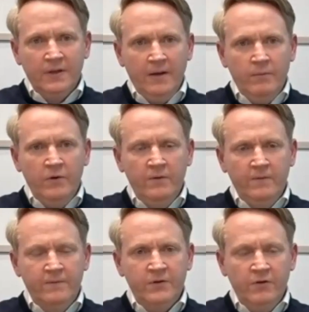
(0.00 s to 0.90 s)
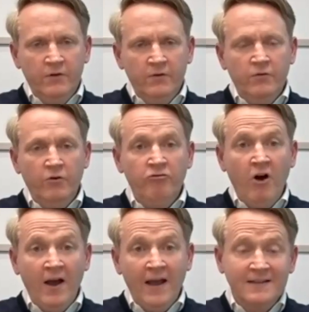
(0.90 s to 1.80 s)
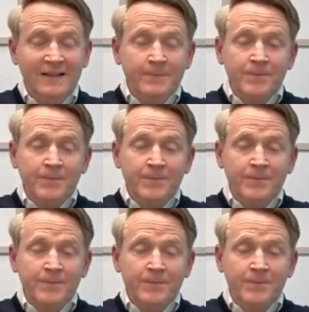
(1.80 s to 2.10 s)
a move to the right.